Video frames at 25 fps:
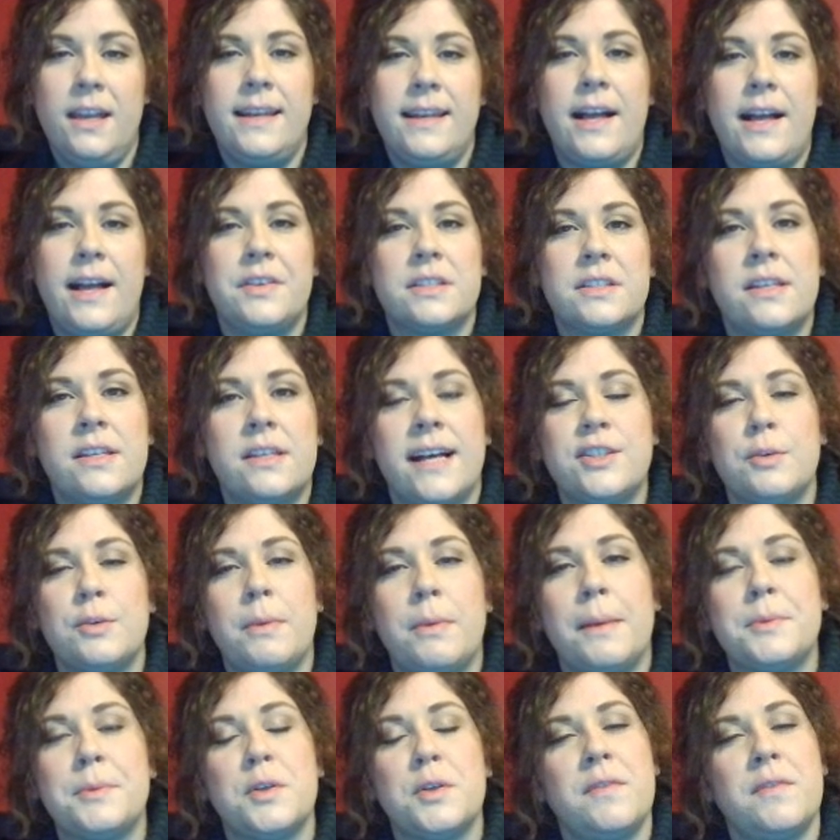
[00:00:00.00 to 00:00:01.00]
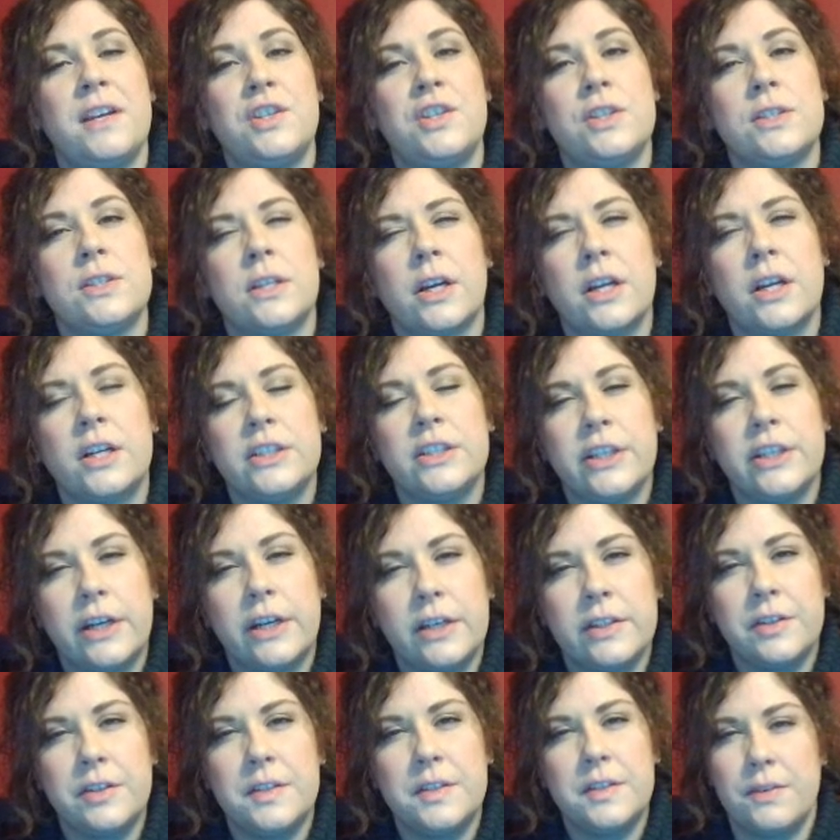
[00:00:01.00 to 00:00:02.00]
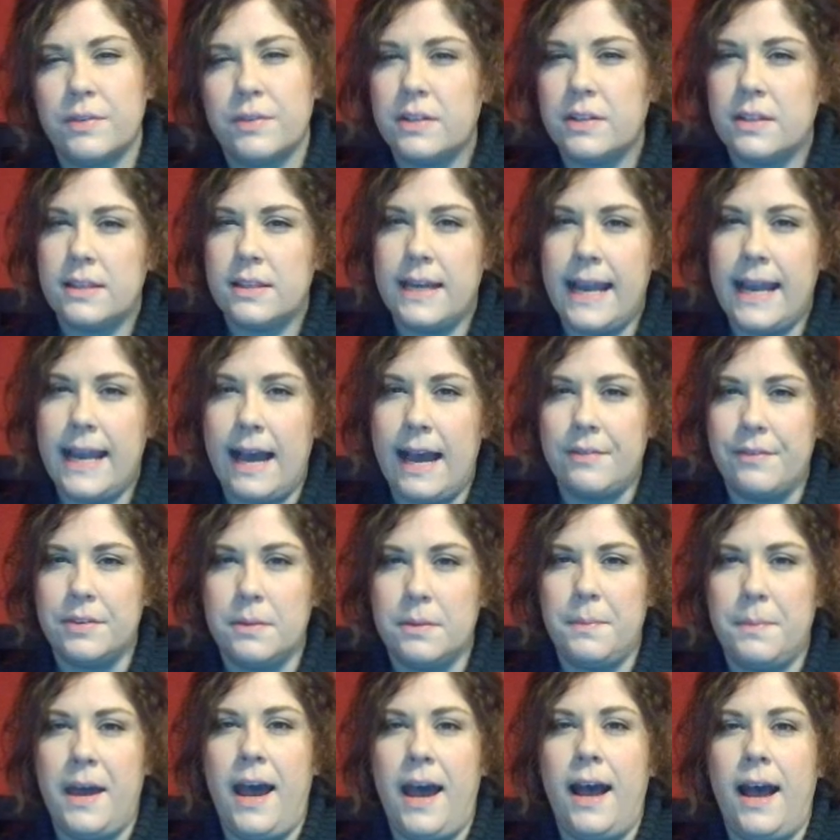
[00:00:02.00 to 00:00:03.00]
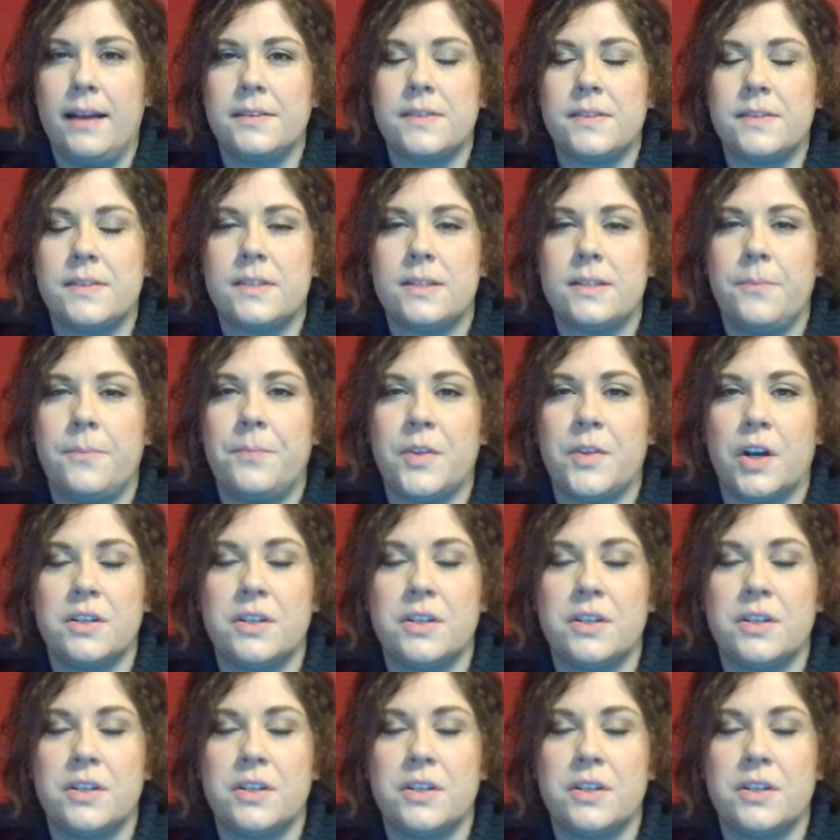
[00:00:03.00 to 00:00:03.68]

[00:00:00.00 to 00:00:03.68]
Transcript: Now, these classroom observations are going to look a little different than they have in the past.